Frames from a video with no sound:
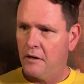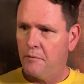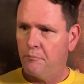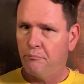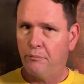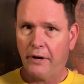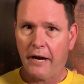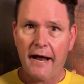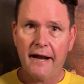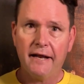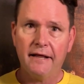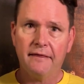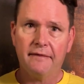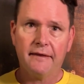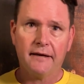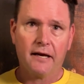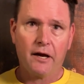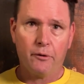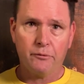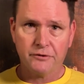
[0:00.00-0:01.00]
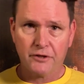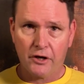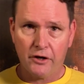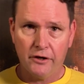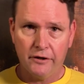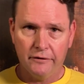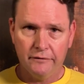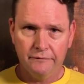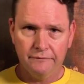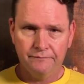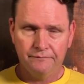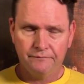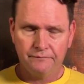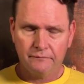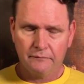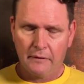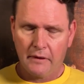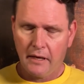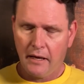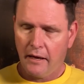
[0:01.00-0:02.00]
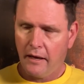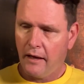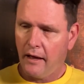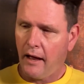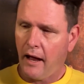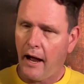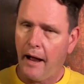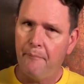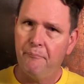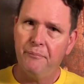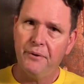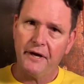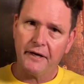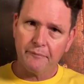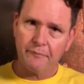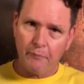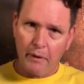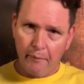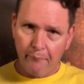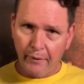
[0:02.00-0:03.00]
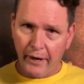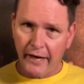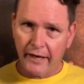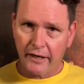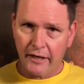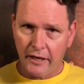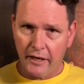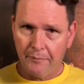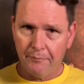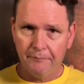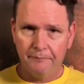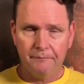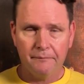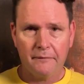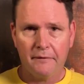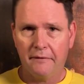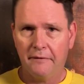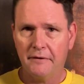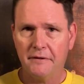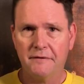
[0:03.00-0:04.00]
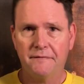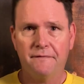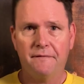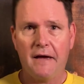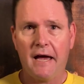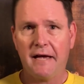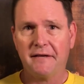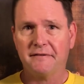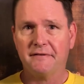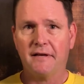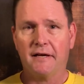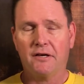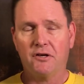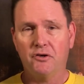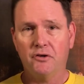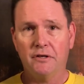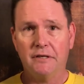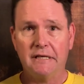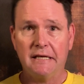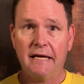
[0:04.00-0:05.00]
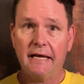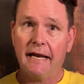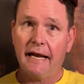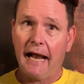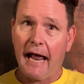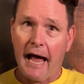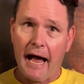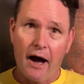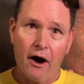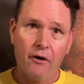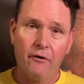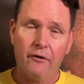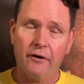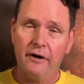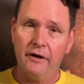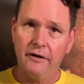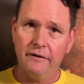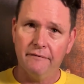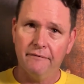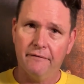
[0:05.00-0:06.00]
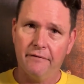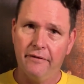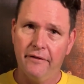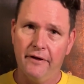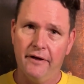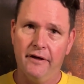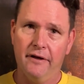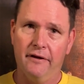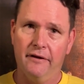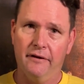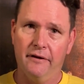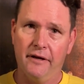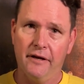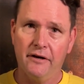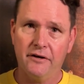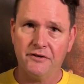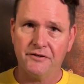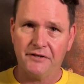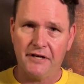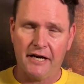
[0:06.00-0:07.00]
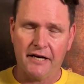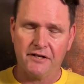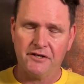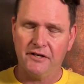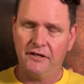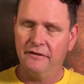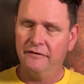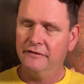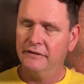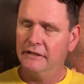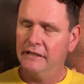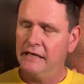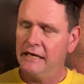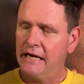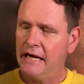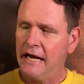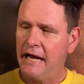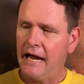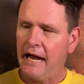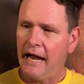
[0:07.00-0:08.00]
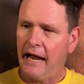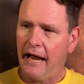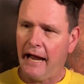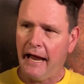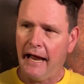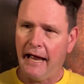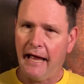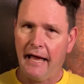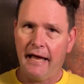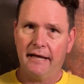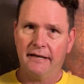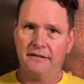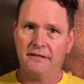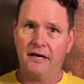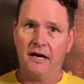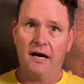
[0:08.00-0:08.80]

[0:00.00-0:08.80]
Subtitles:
but I didn't think I was hurt. I picked my bike up as fast as I could to get it out of the intersection and